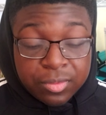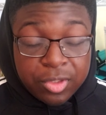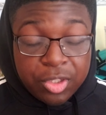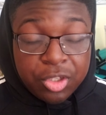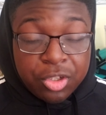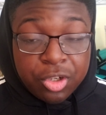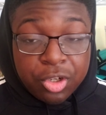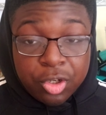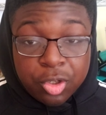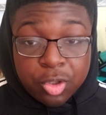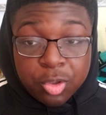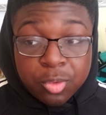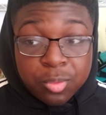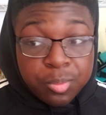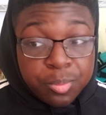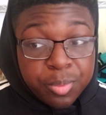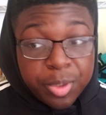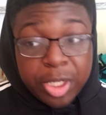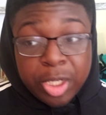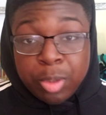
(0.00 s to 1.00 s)
You know,
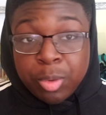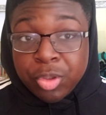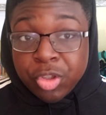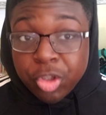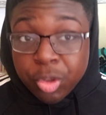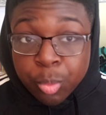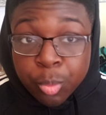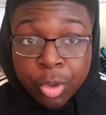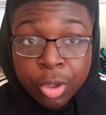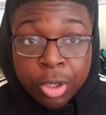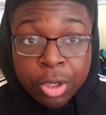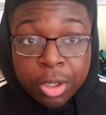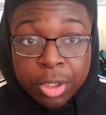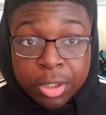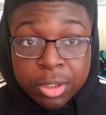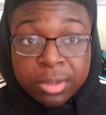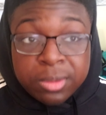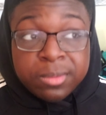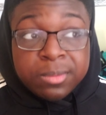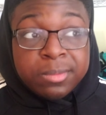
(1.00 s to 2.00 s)
pick what you
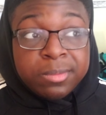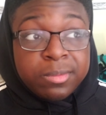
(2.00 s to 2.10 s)
want.